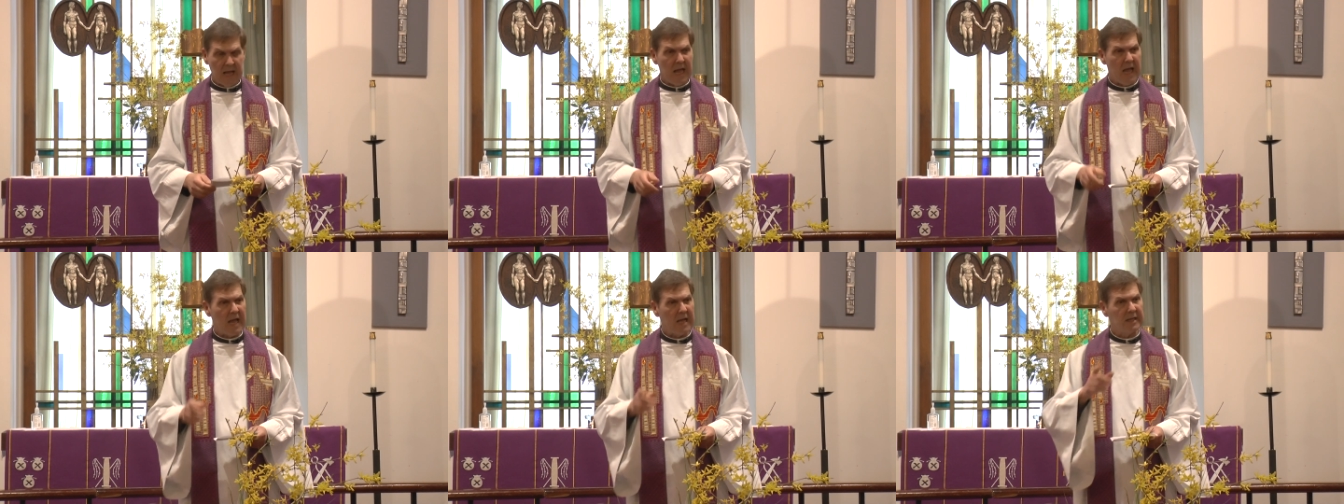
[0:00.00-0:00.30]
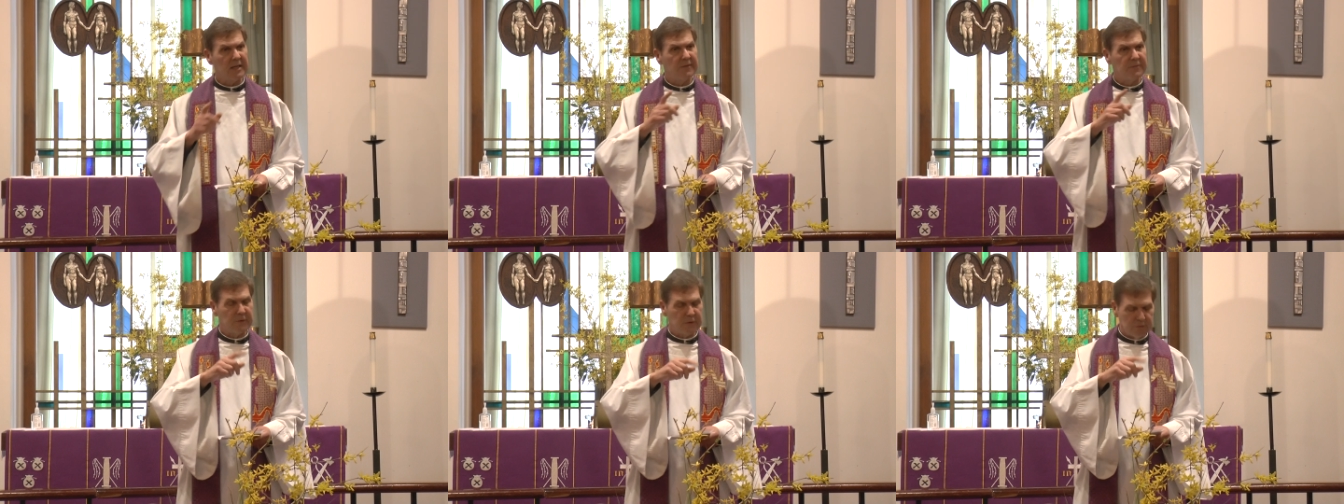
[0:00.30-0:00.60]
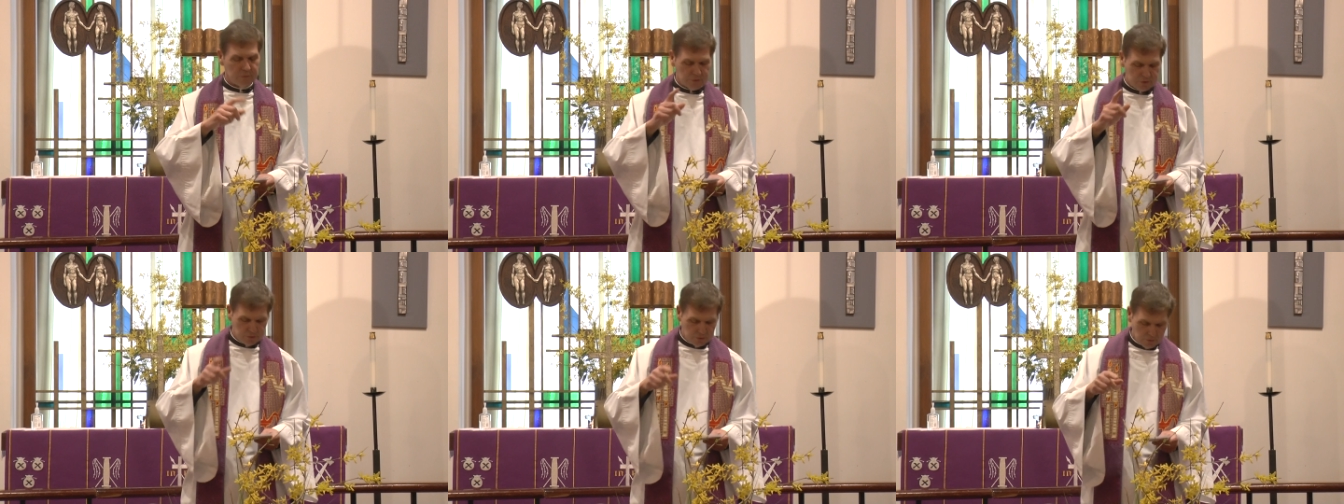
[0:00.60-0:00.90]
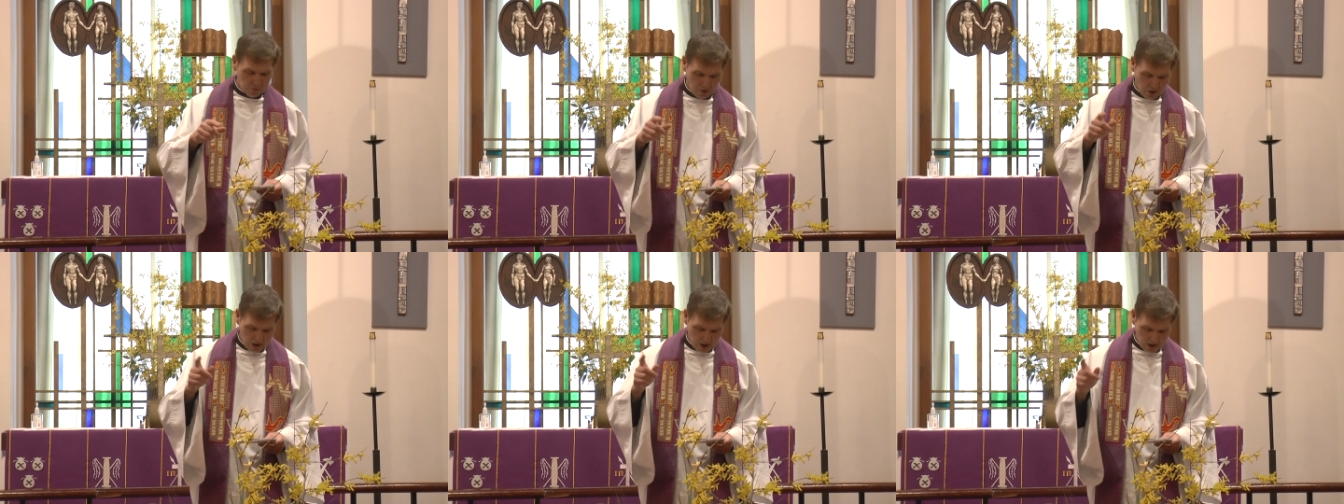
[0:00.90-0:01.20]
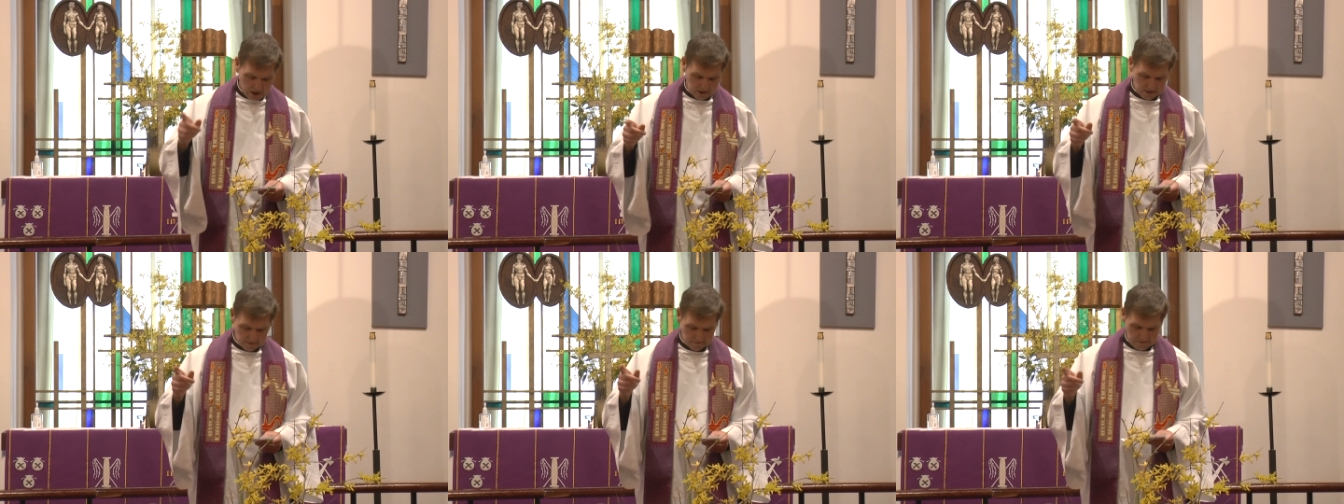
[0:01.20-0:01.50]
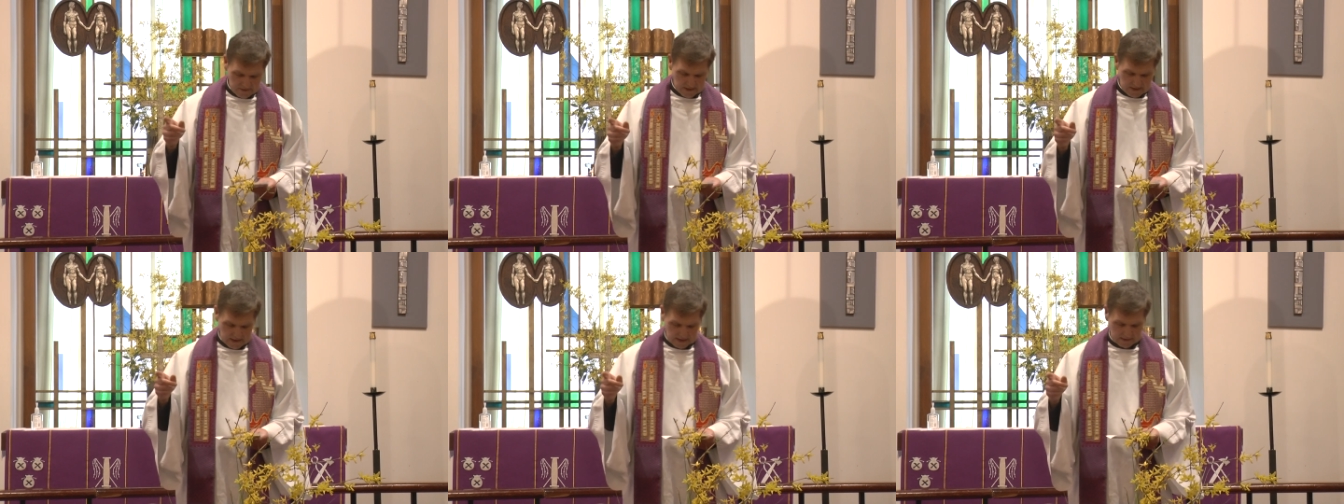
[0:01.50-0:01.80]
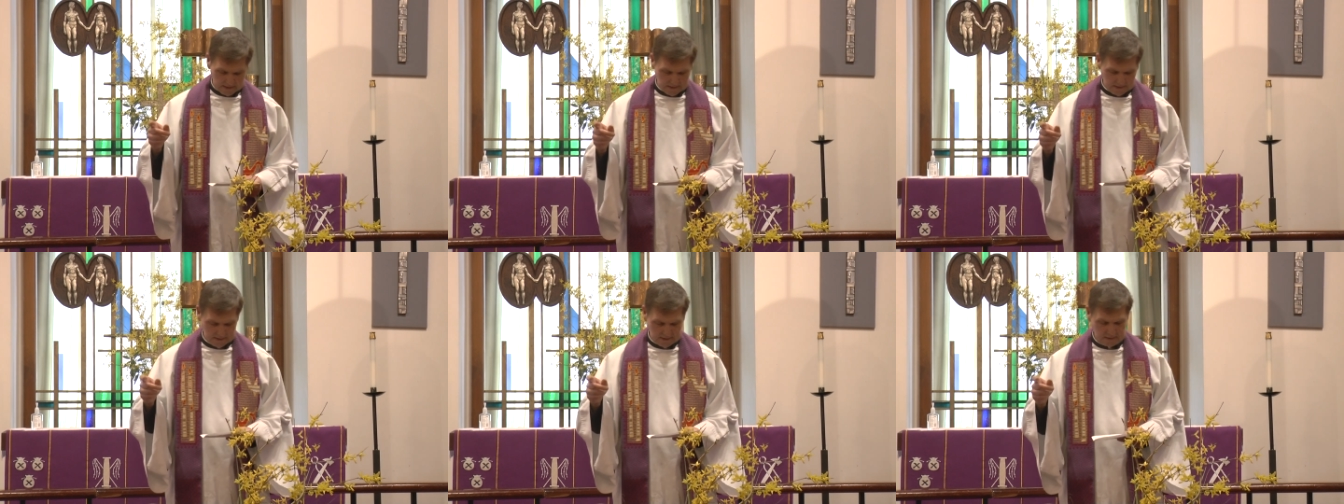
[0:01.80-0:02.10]
And if you do all of
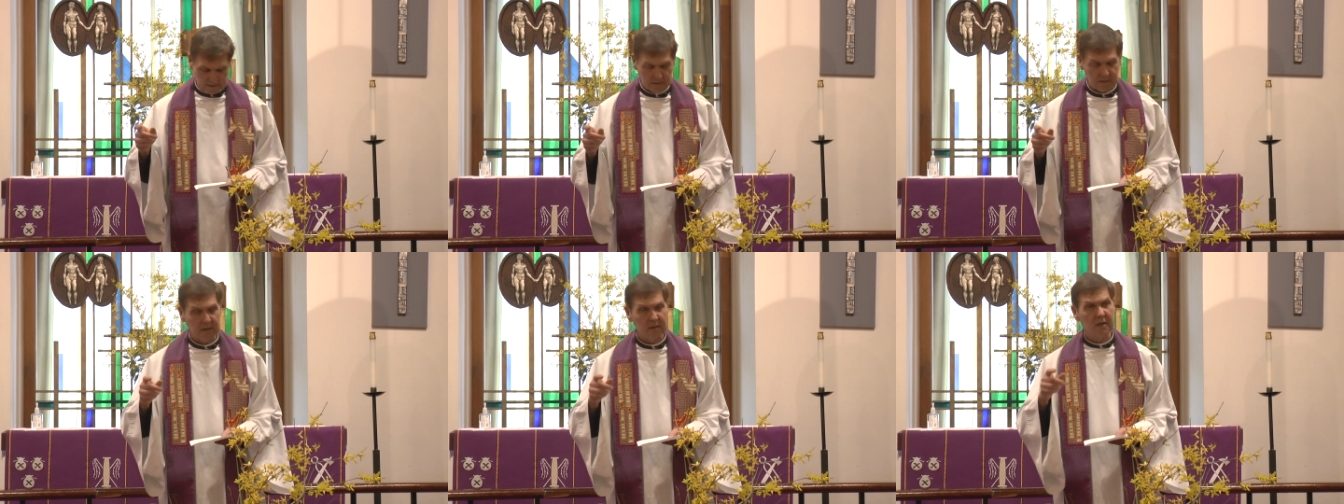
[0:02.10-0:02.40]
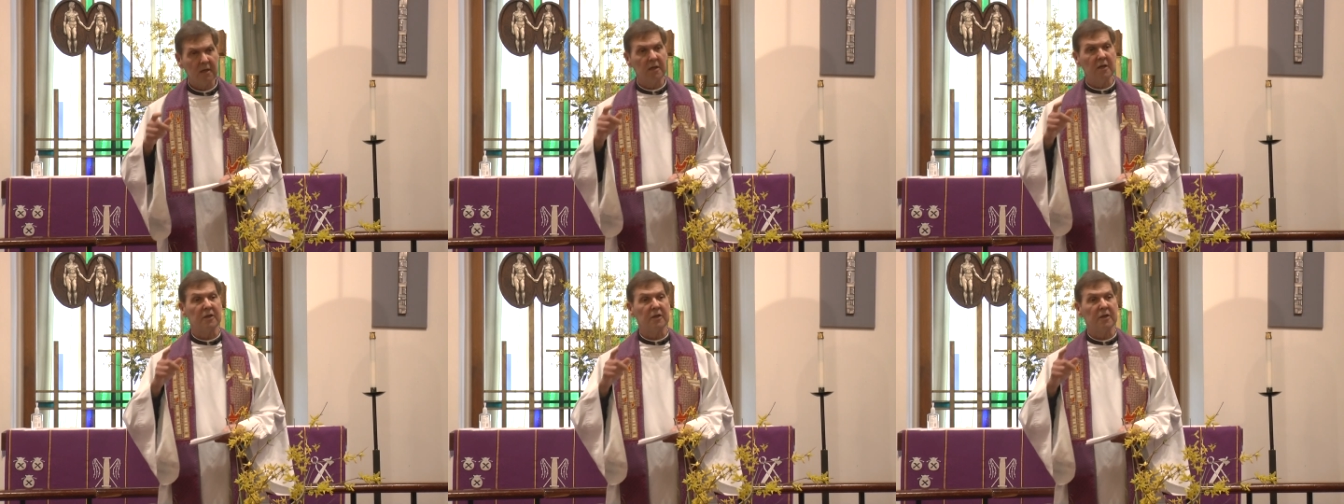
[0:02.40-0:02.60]
this,